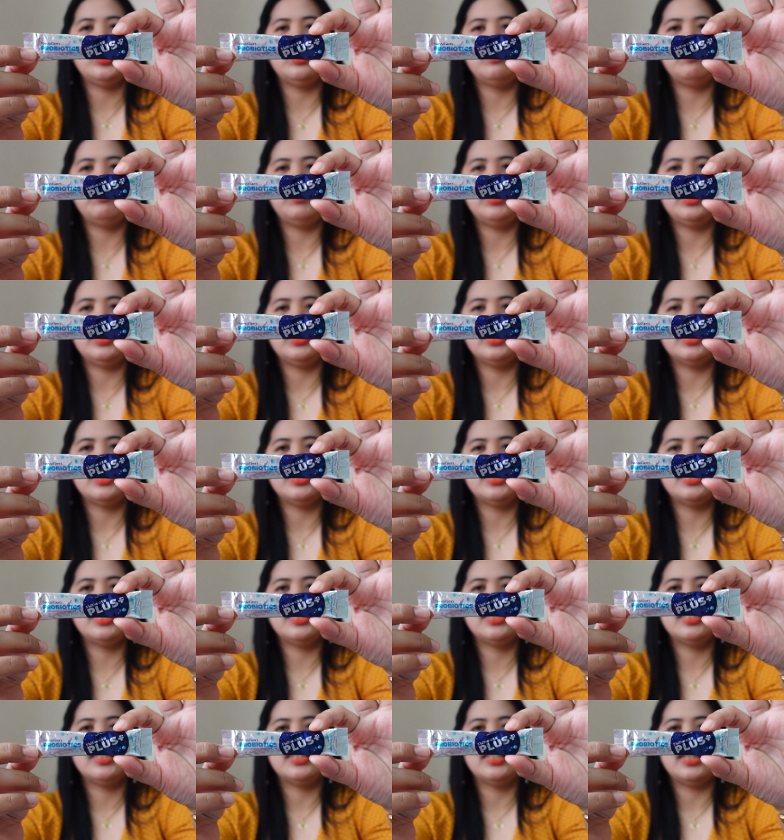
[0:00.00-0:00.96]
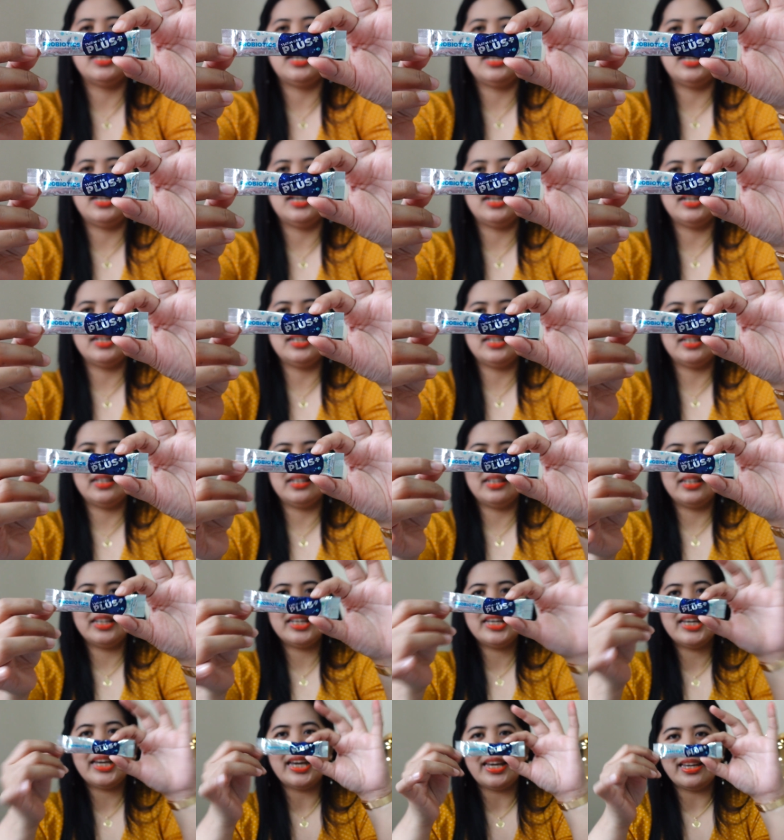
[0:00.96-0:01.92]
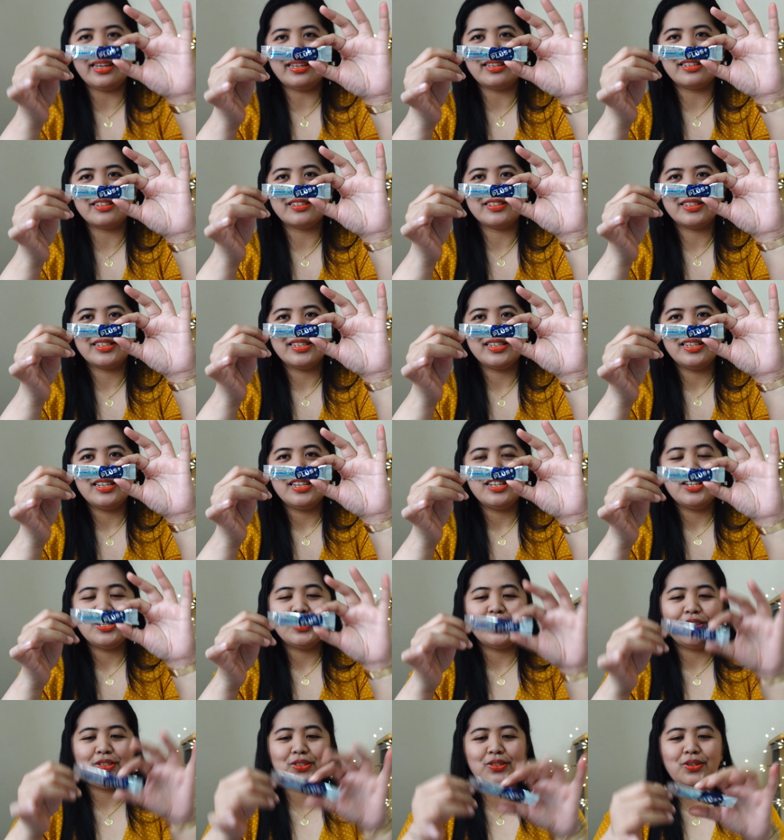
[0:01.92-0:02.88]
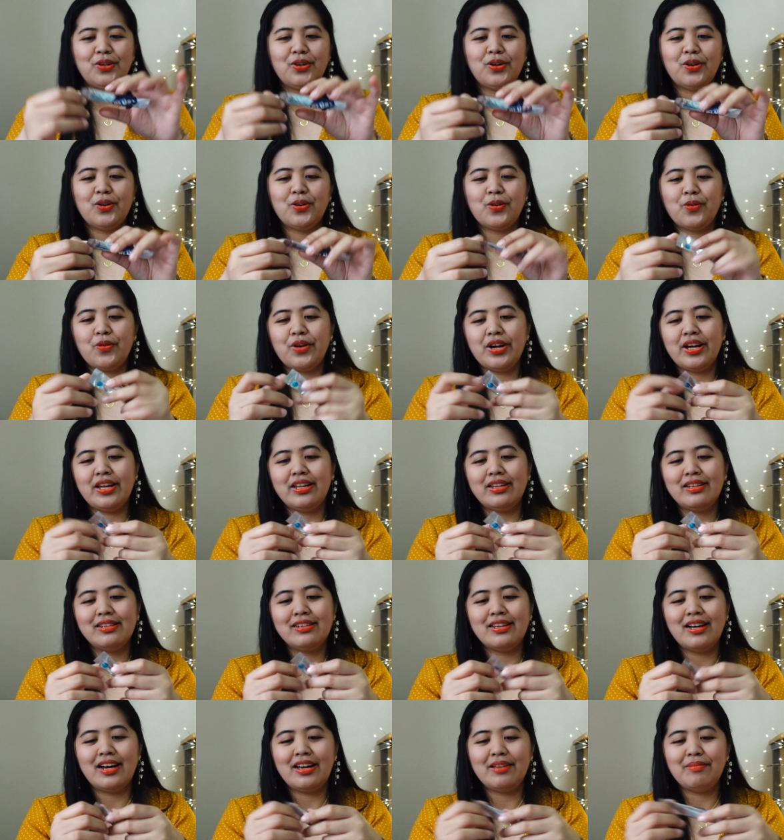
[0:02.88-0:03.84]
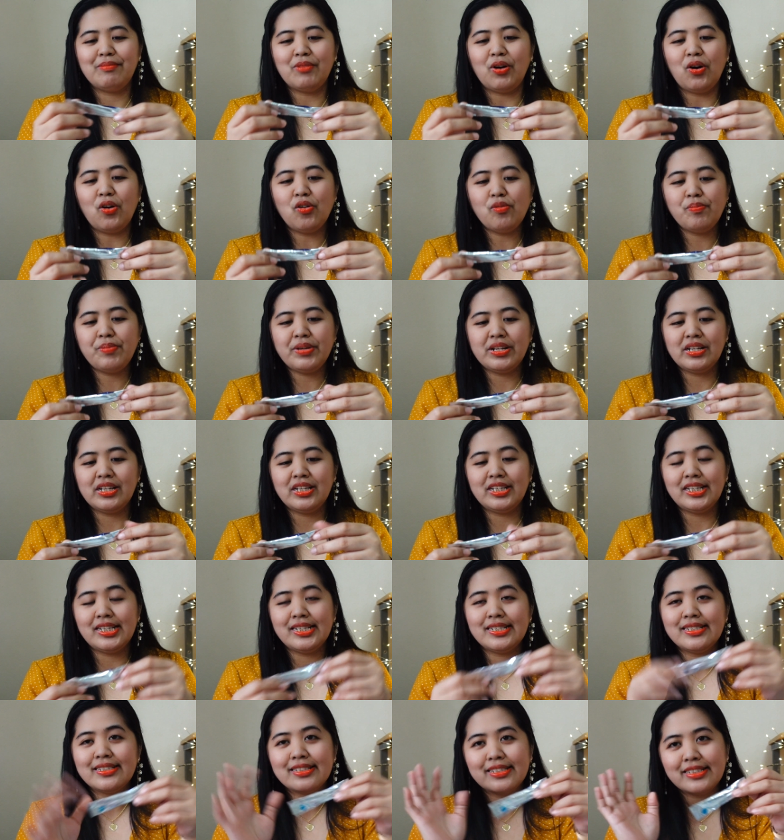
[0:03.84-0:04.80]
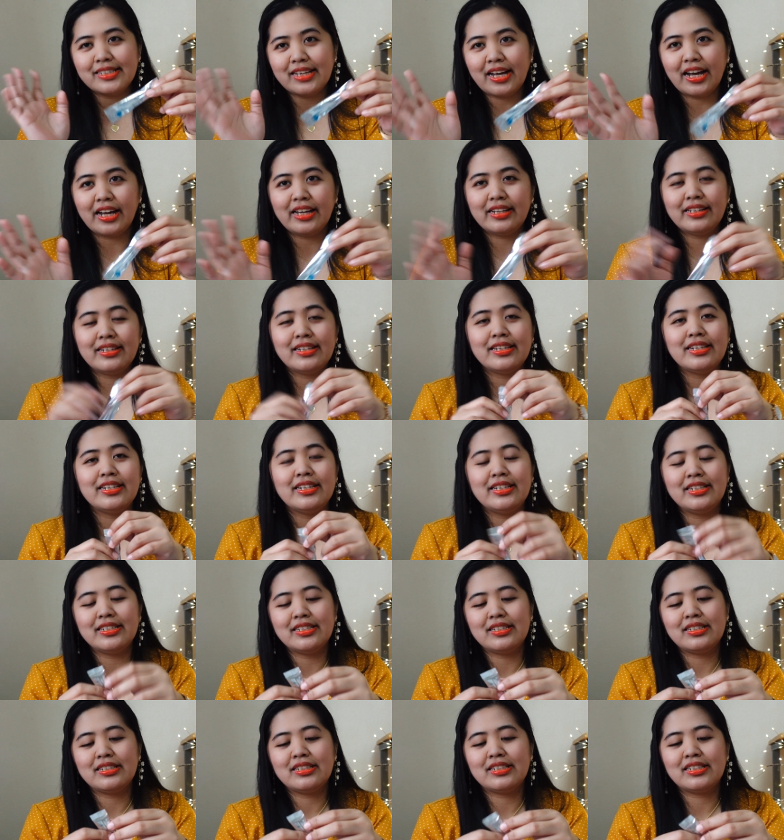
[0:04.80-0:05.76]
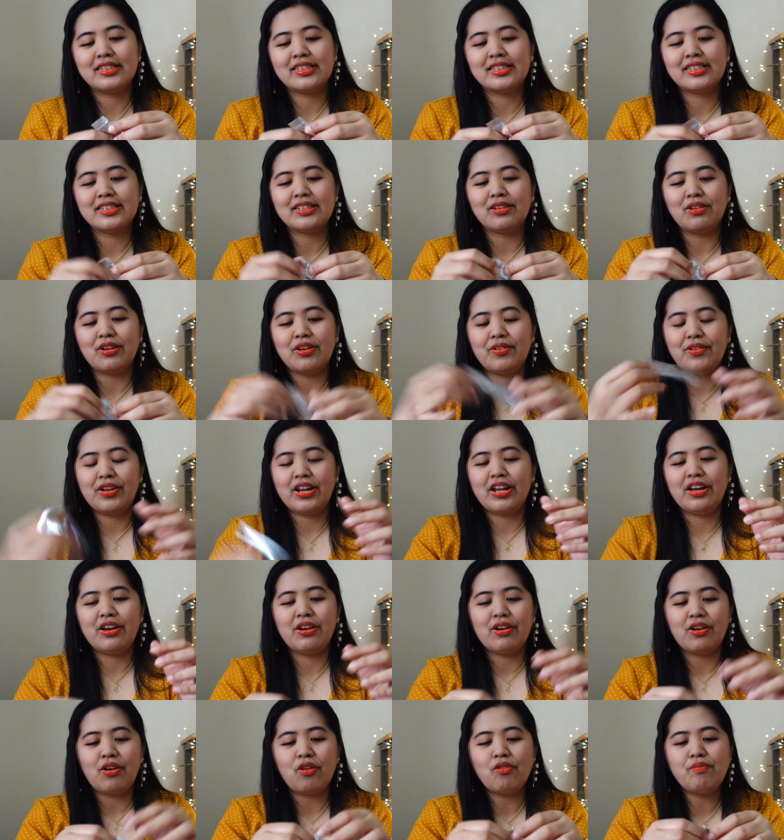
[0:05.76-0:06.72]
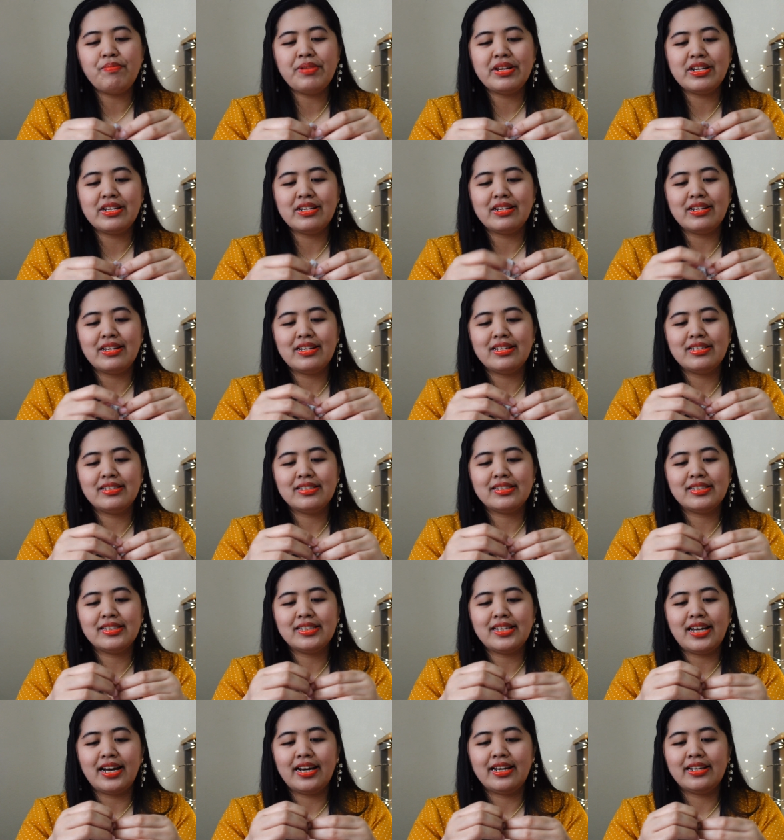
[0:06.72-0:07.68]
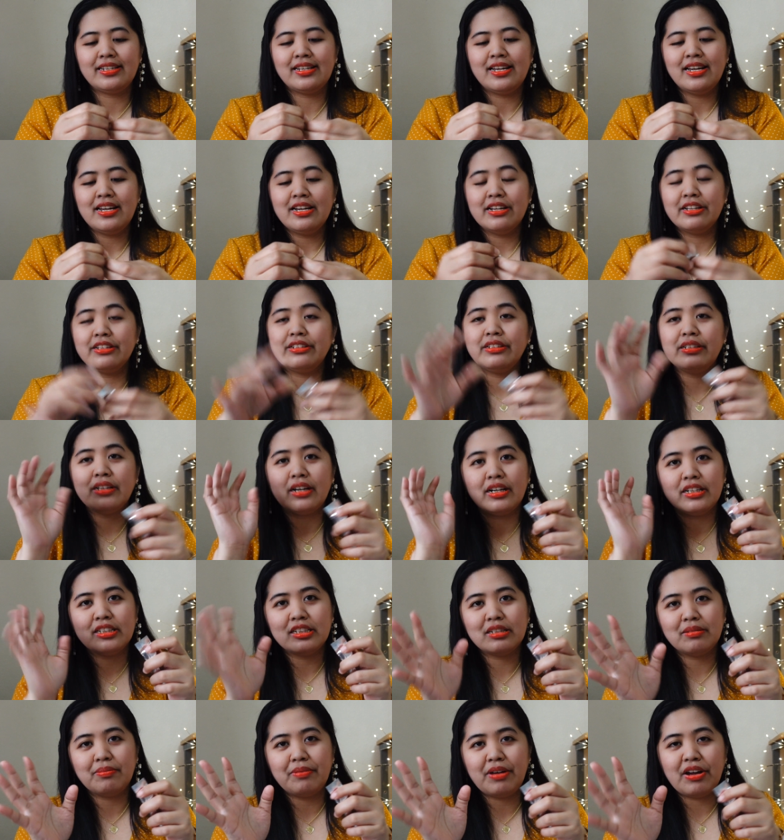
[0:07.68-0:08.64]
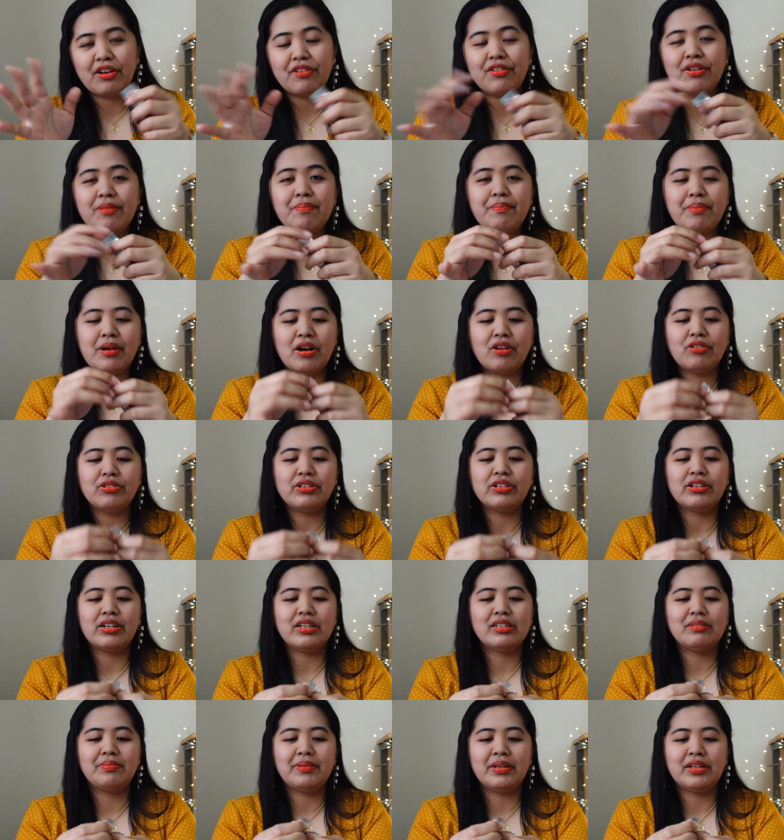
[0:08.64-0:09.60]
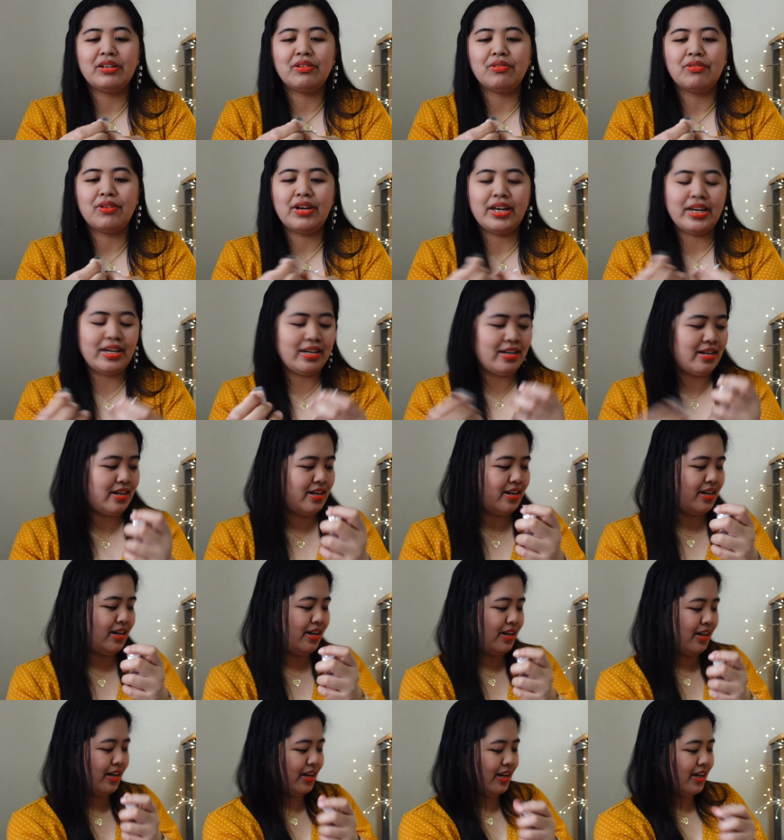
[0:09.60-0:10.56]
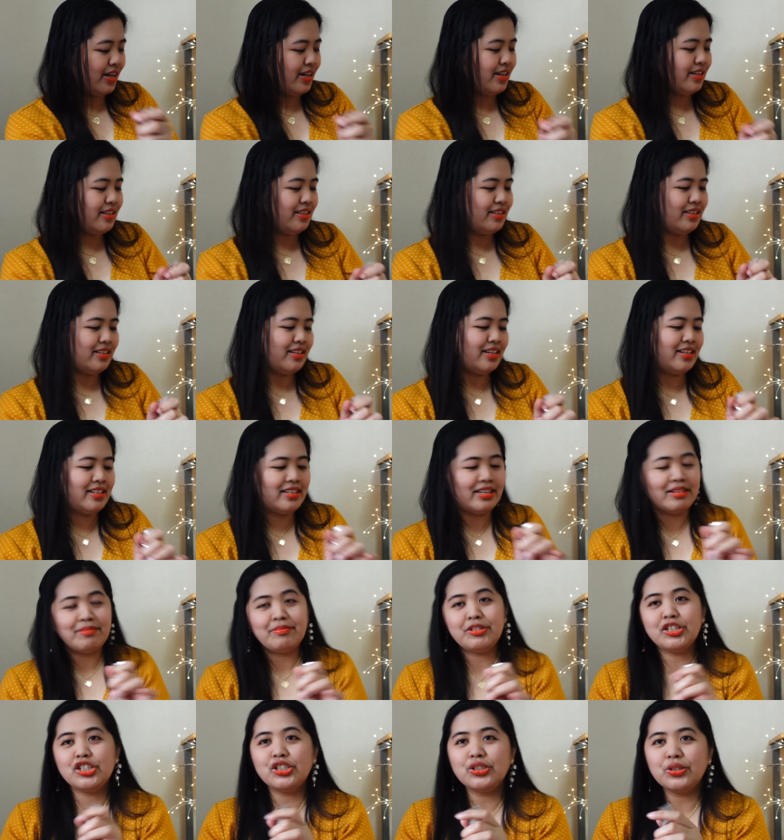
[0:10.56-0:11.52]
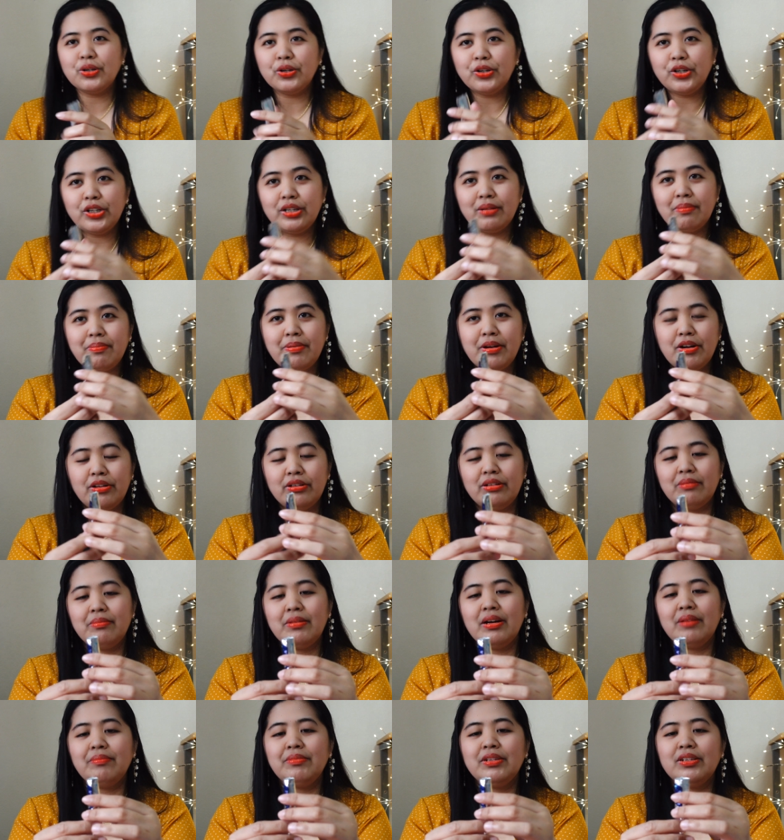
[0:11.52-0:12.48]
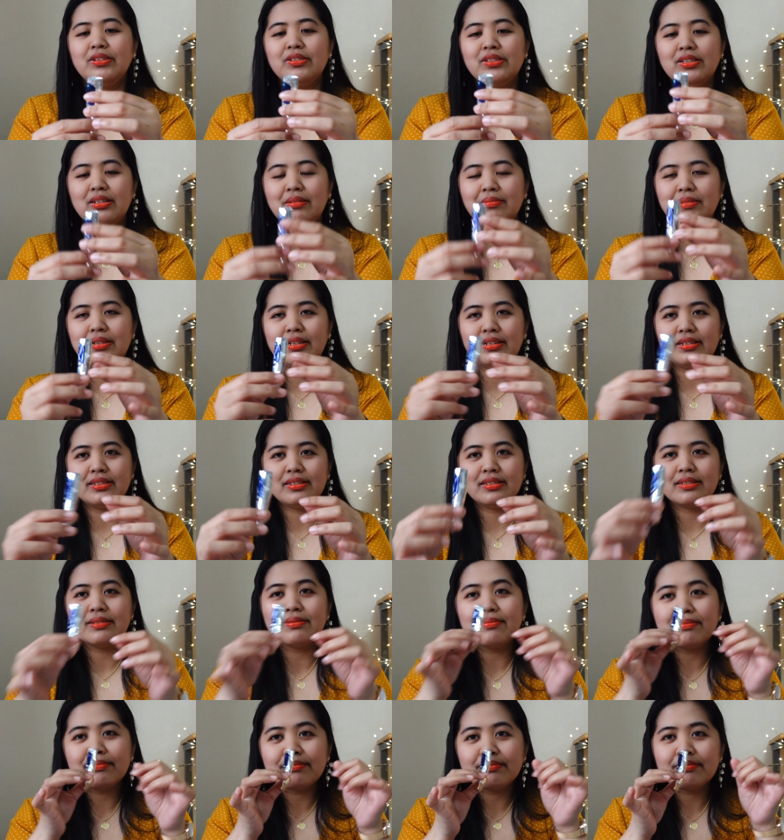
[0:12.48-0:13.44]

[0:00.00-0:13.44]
and amigas. Okay, so when I open it inside, is when I open it inside, that's very powderized, by the way. And let me show you the powder, my amigos and amigas.